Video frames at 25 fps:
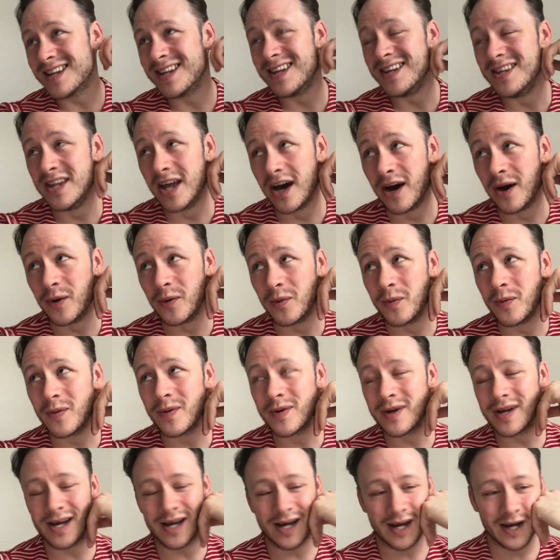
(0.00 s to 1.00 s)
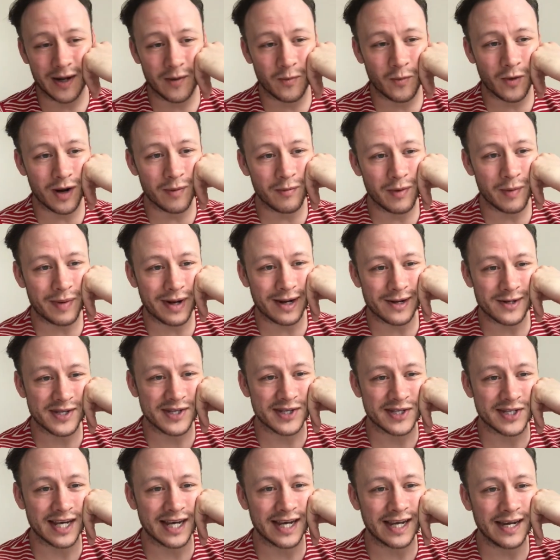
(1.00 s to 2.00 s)
know what I'm about to
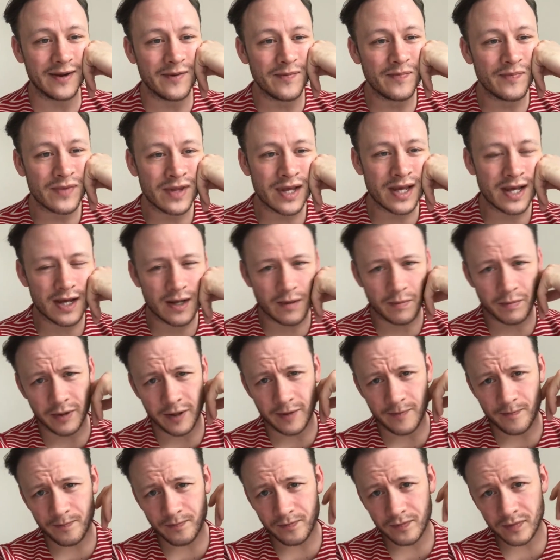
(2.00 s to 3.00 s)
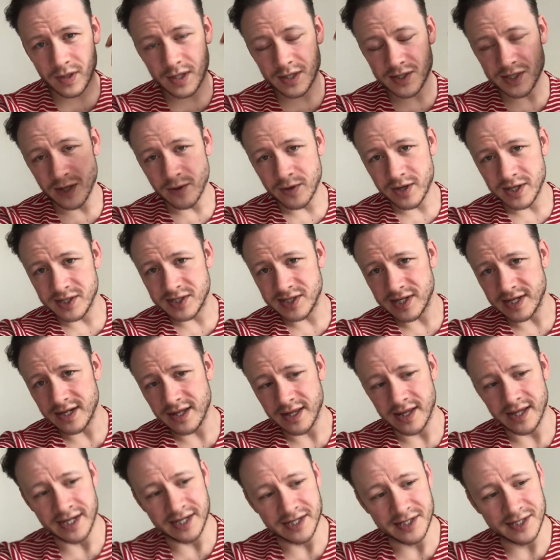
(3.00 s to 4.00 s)
say. But so
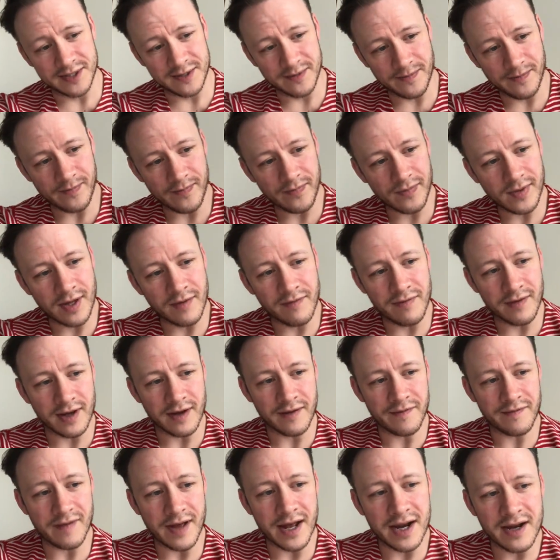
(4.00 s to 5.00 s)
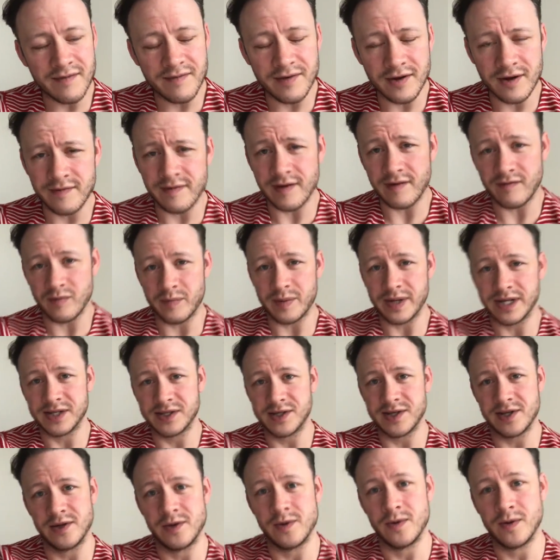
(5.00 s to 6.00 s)
consider this. If any of you have ever been
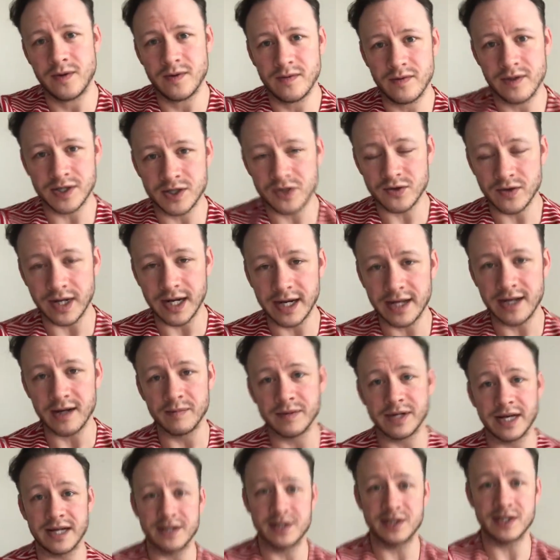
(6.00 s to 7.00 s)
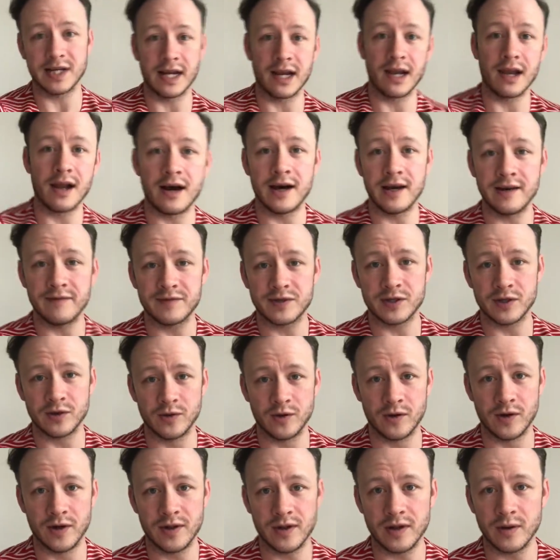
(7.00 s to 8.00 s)
to the Strictly Come Dancing live
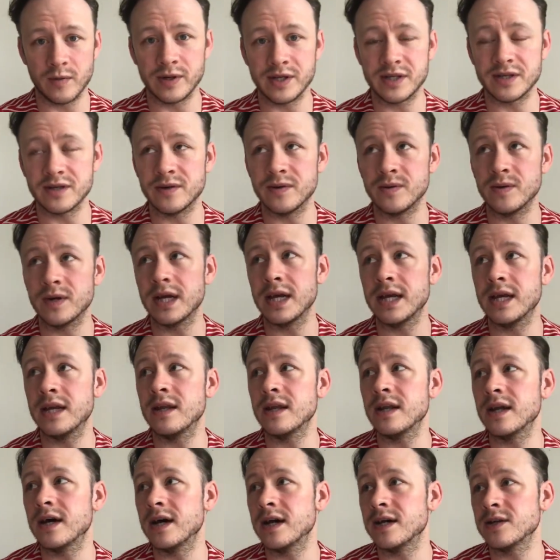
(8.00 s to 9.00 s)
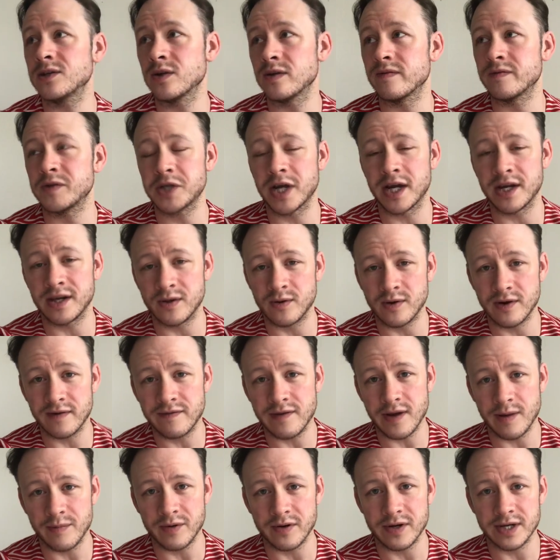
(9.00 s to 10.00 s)
tour that we do in sort of January,
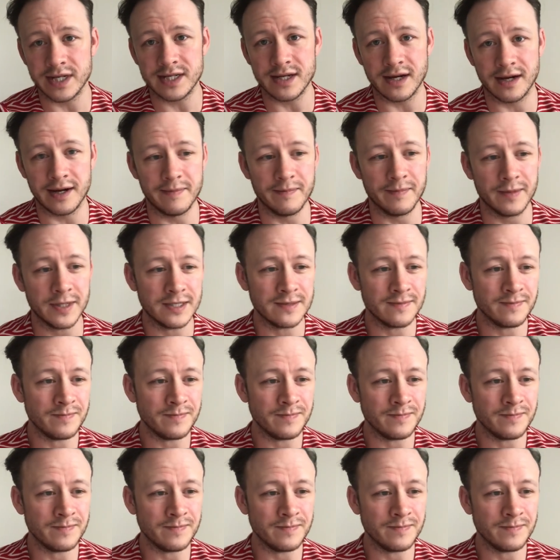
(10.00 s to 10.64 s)
February time,